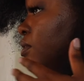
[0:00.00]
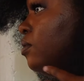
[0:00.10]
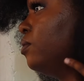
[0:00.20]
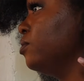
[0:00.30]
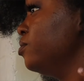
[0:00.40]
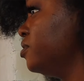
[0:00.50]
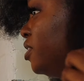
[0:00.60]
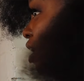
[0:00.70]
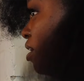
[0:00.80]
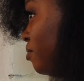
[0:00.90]
Well, you see
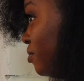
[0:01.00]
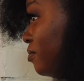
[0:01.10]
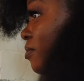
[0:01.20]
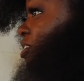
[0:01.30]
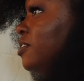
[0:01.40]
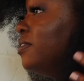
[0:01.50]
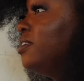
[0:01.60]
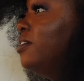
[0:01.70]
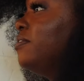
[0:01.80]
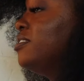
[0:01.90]
how much of a
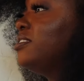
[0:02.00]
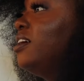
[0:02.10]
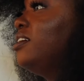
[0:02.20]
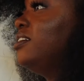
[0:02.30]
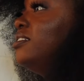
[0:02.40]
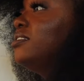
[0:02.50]
difference that is